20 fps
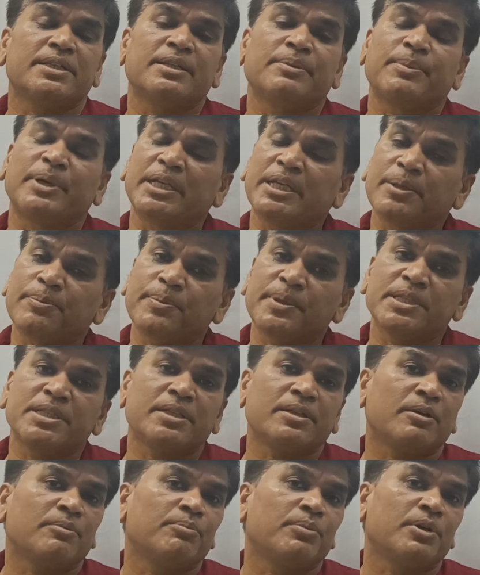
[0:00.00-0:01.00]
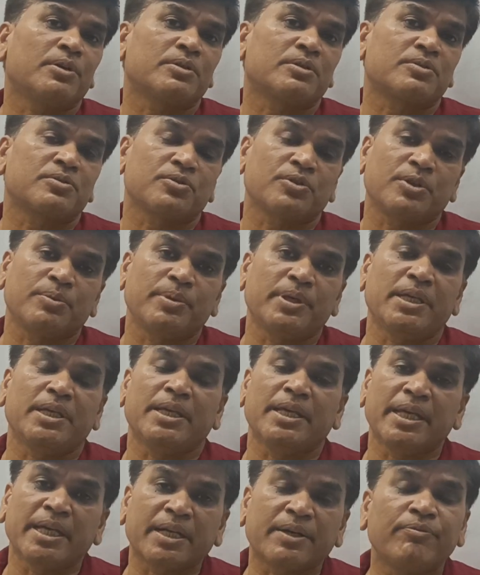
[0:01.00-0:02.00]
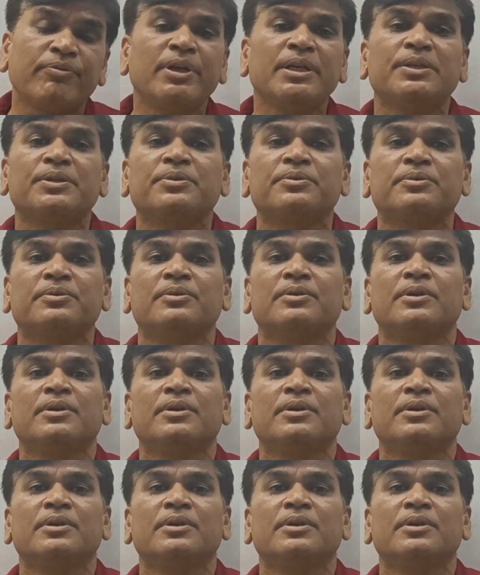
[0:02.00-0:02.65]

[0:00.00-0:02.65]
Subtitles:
the multiplication of both should be equal to